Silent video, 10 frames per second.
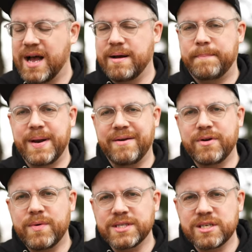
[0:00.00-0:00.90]
But
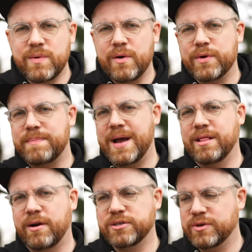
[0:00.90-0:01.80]
every once in a while with my
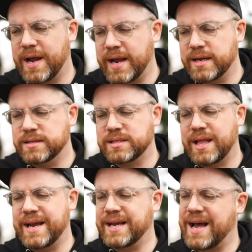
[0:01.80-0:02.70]
larger hands,
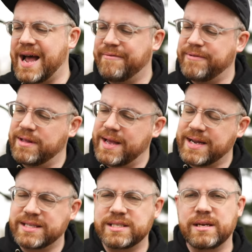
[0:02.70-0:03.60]
like, I feel
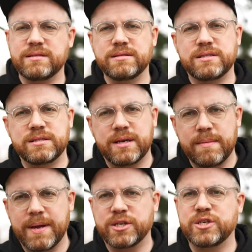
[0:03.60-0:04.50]
like it
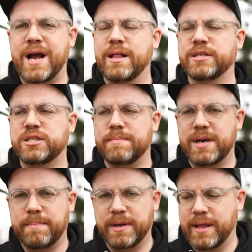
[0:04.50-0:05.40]
can be a challenge to
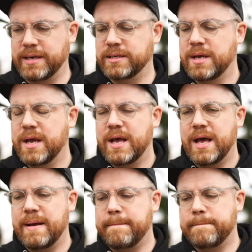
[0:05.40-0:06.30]
manipulate.
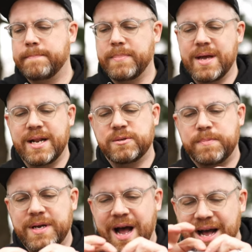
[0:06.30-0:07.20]
And it's
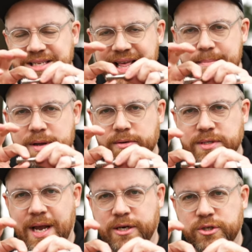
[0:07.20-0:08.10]
because that middle
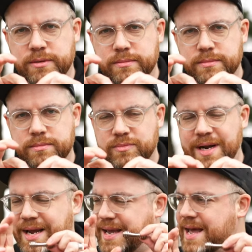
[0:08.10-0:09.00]
section,
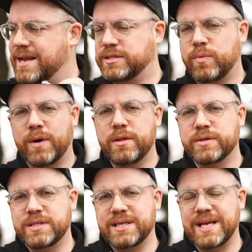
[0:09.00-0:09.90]
right? Again, it's one of
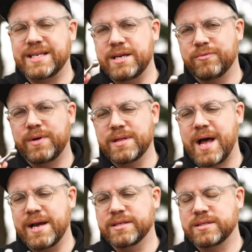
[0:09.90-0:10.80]
those things I didn't
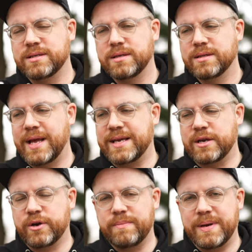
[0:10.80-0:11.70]
realize, like,
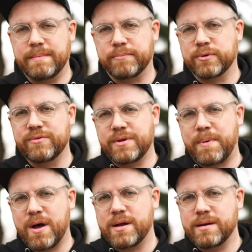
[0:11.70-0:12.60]
it could be improved
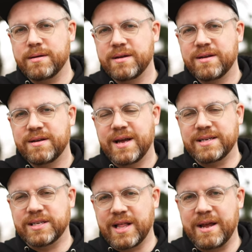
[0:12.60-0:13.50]
upon
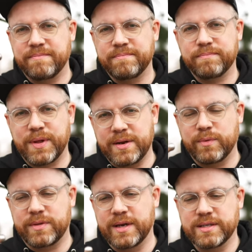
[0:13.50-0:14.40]
until I played
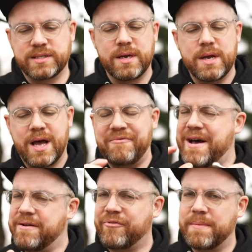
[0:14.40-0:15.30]
with this. I've
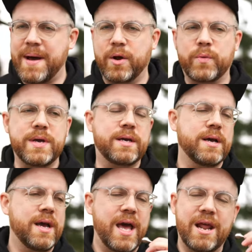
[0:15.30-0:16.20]
had it for about a week,
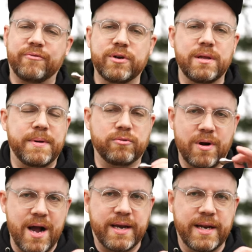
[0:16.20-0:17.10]
and I've really been
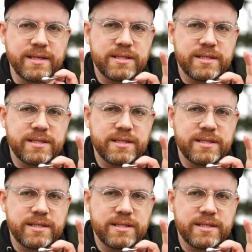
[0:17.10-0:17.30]
rocking it